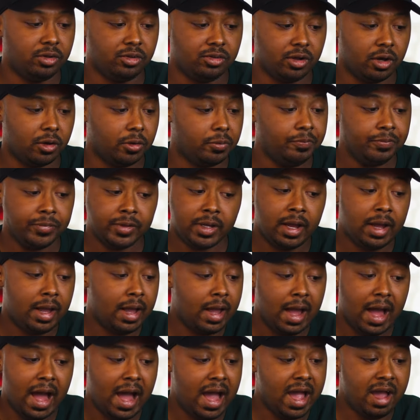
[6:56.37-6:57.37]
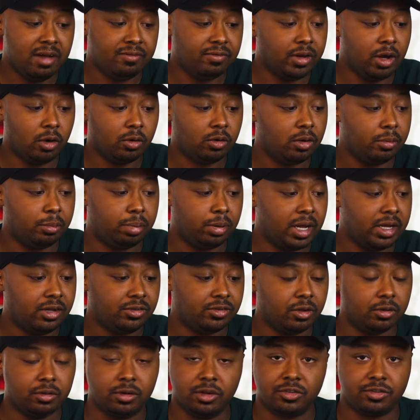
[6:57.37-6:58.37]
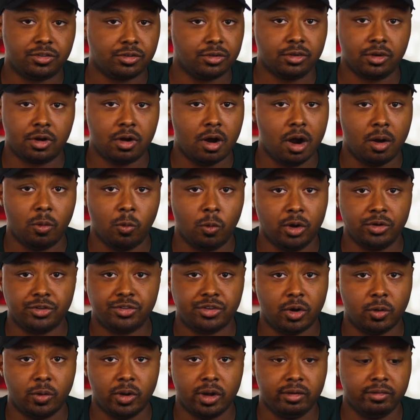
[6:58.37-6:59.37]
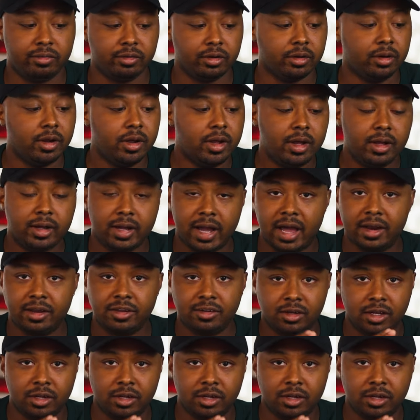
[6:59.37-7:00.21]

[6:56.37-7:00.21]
So I have no complaints on this cigar whatsoever. Kind of